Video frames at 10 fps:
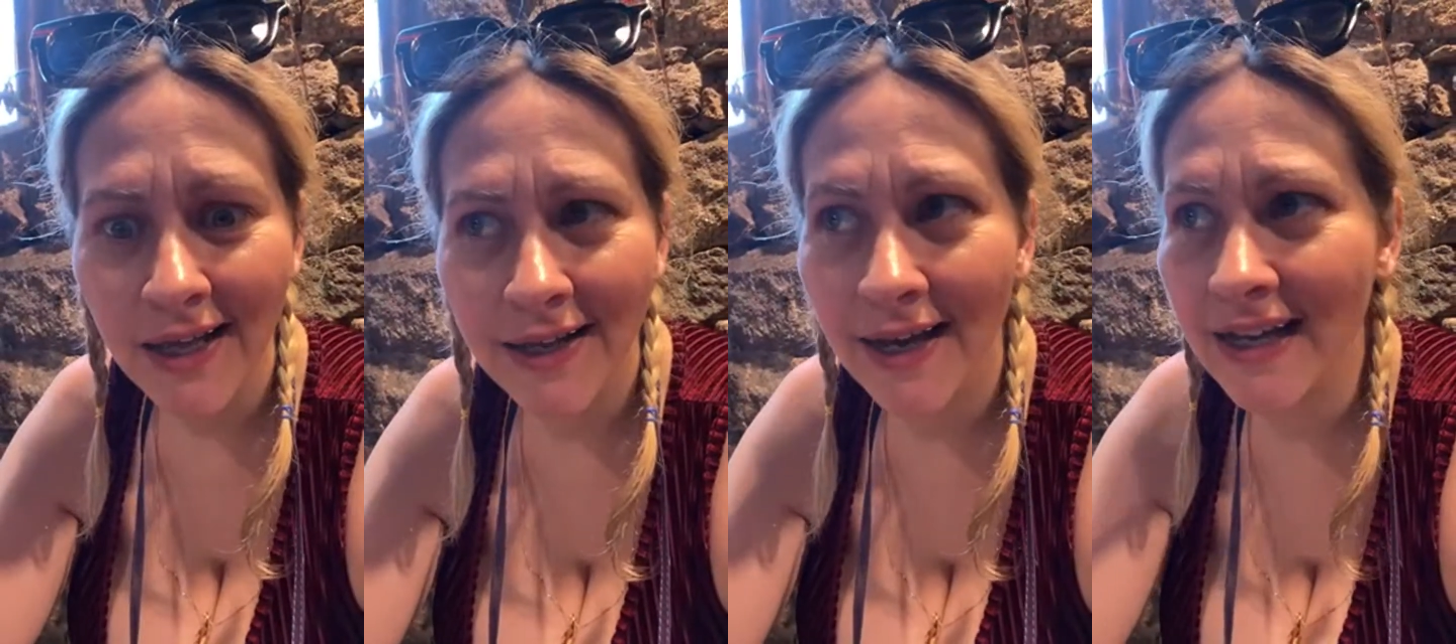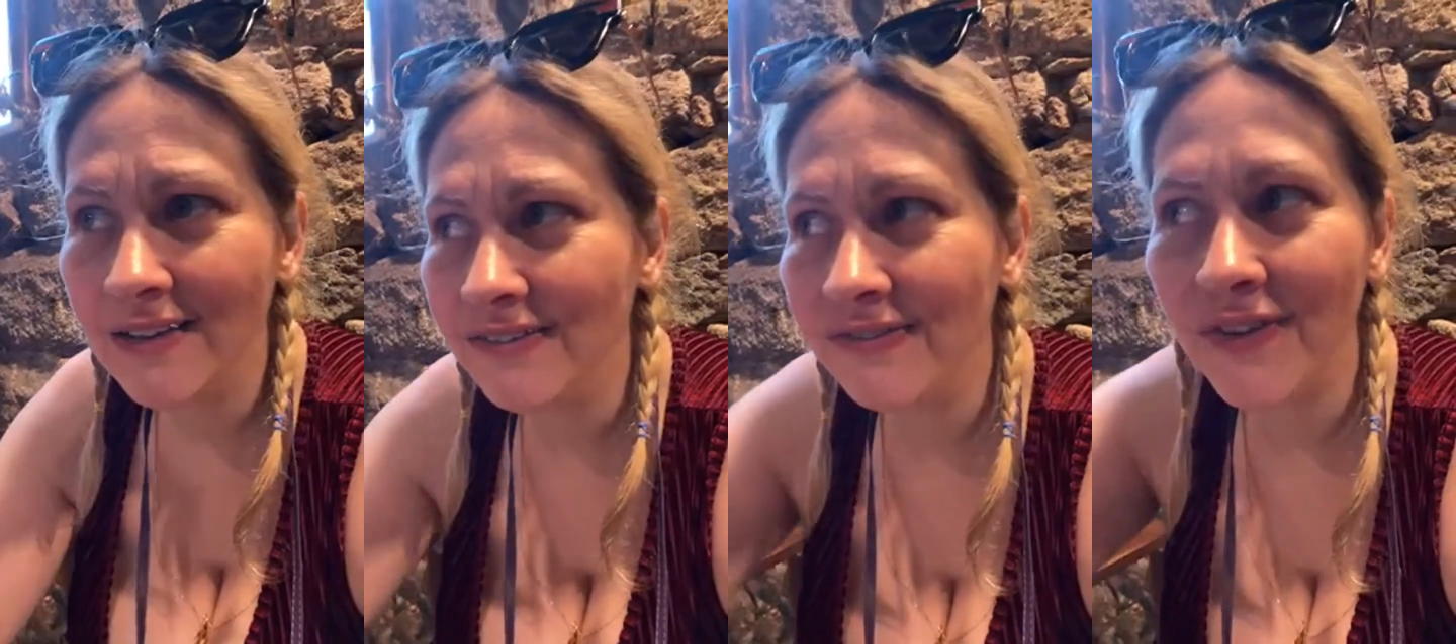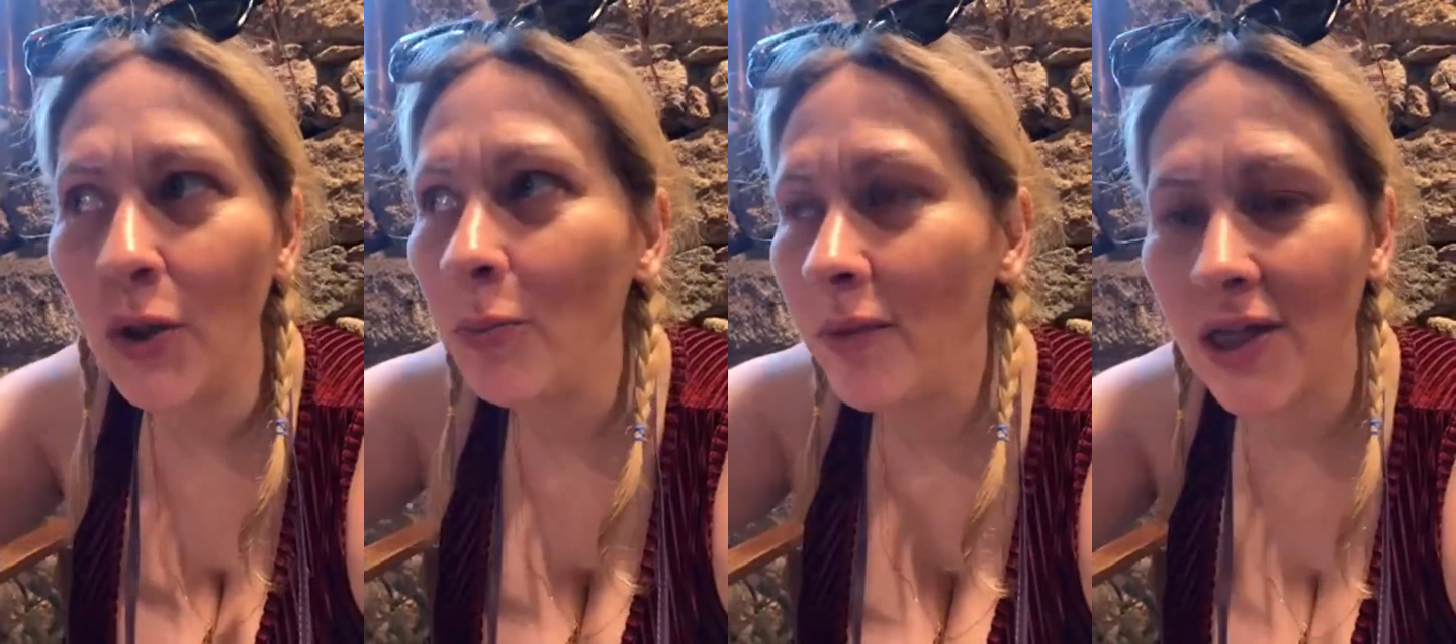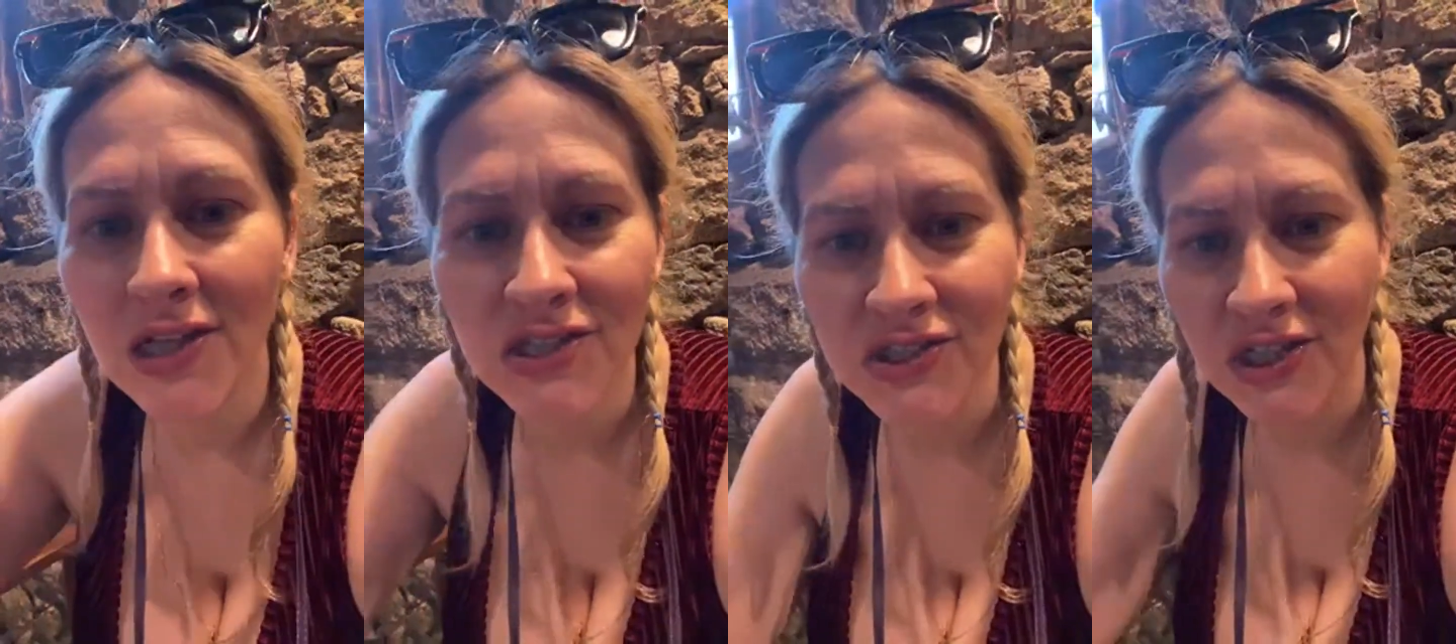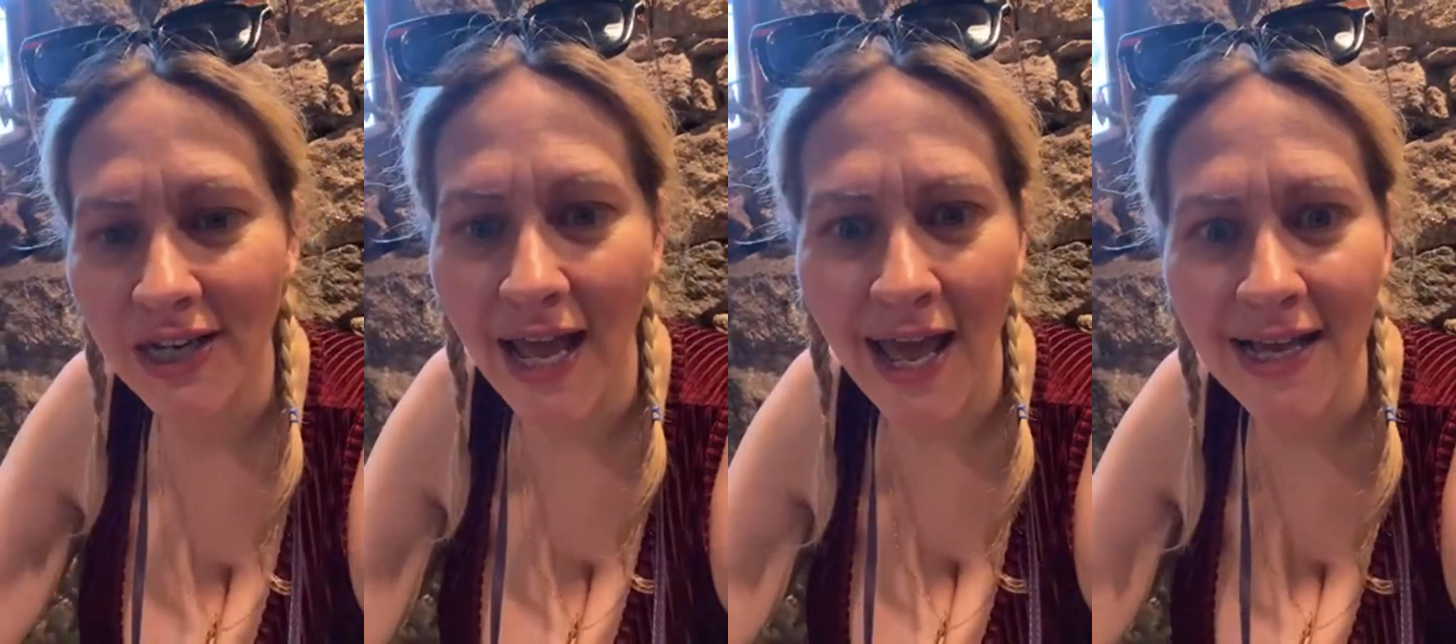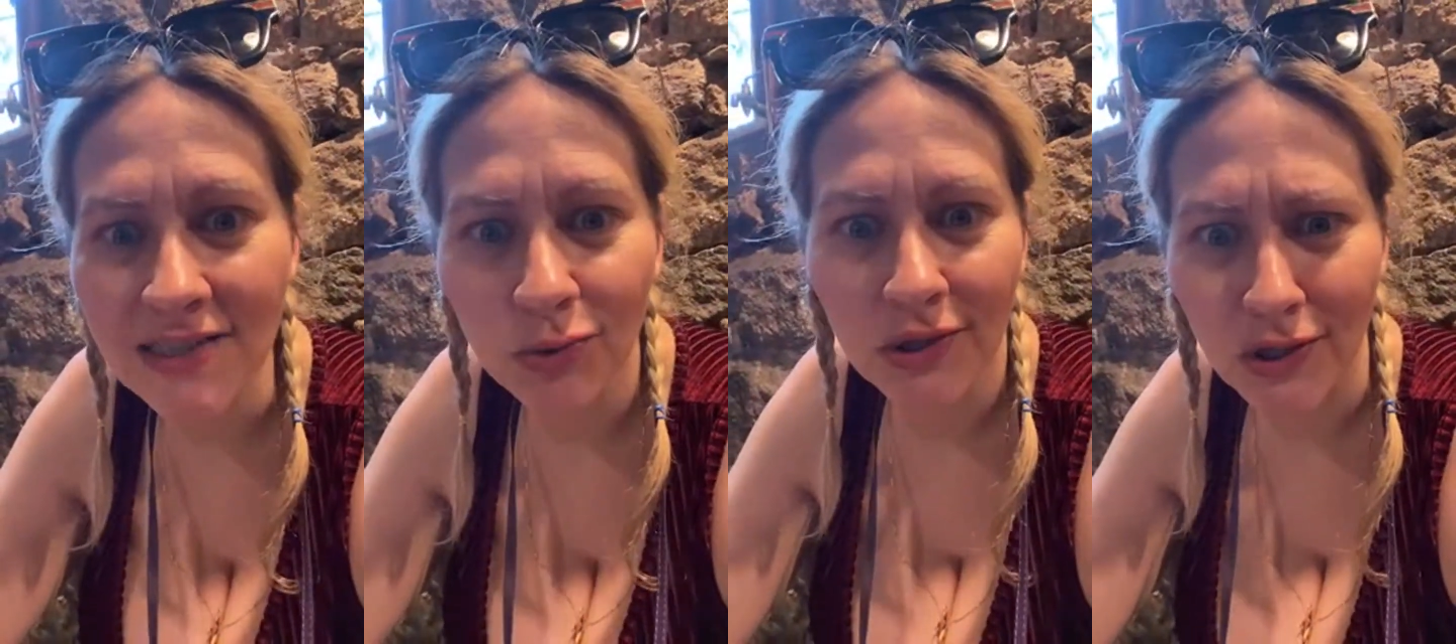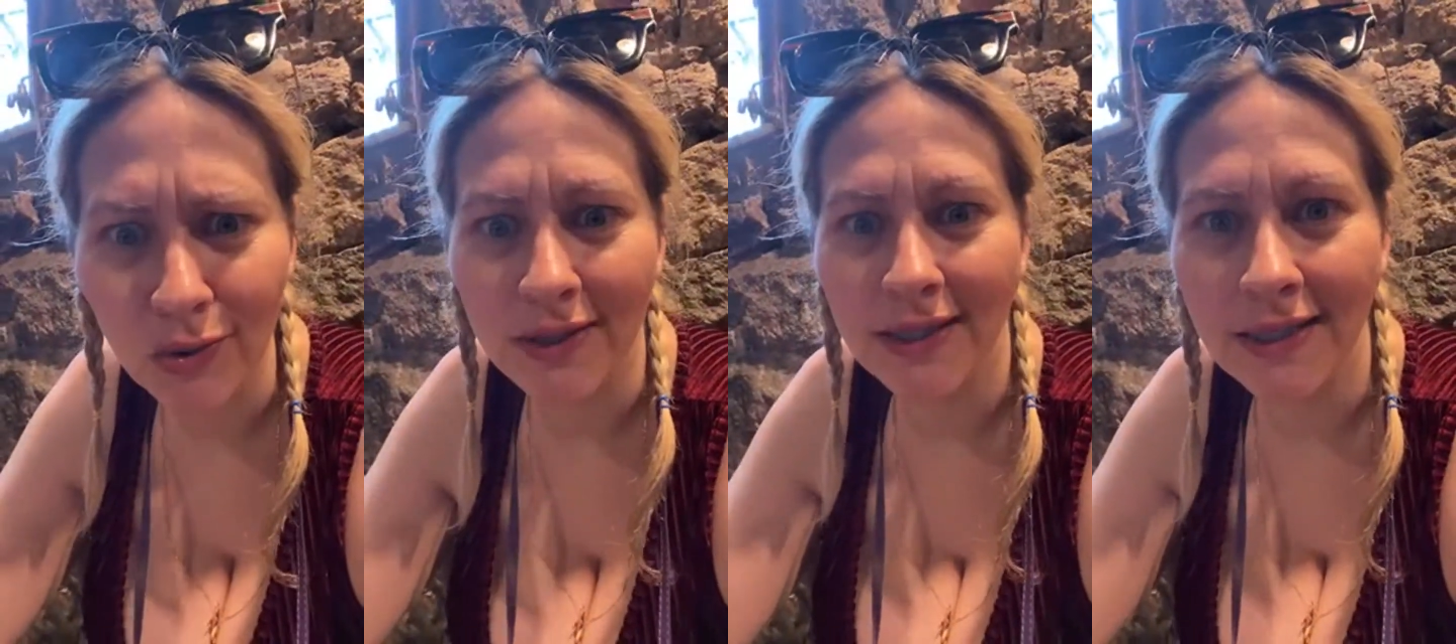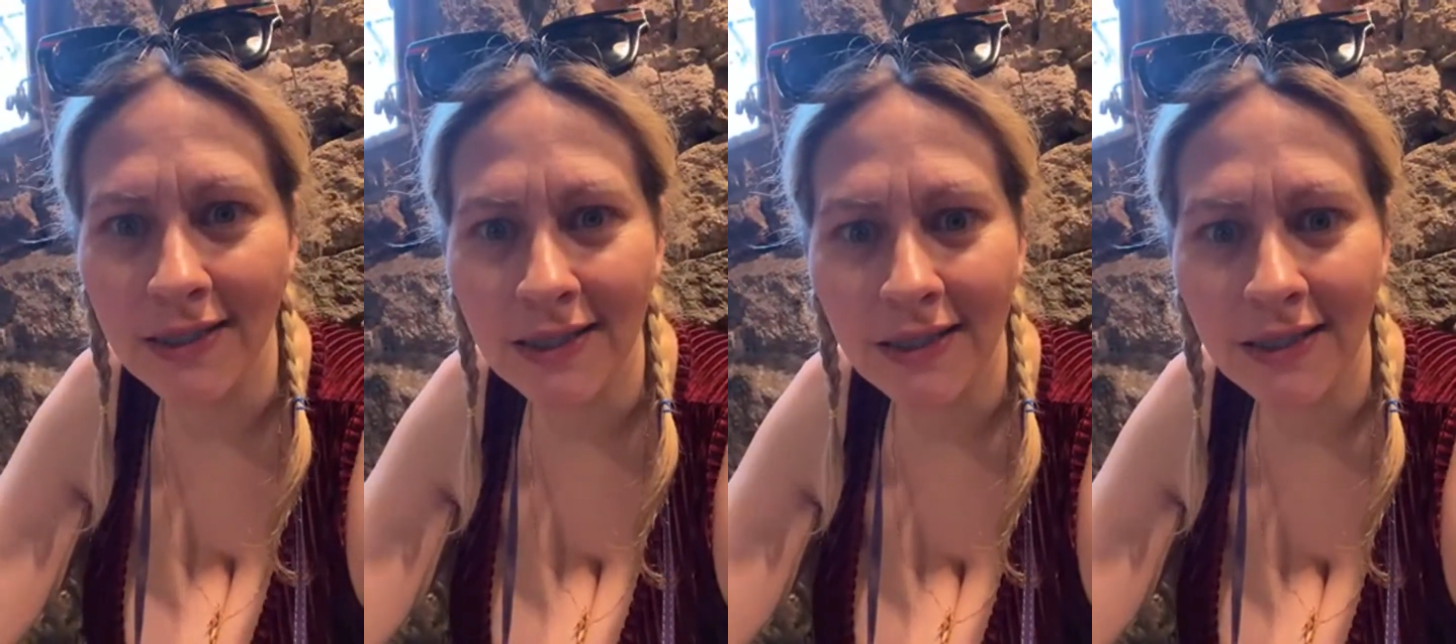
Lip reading: and I can film shit as we're doing it.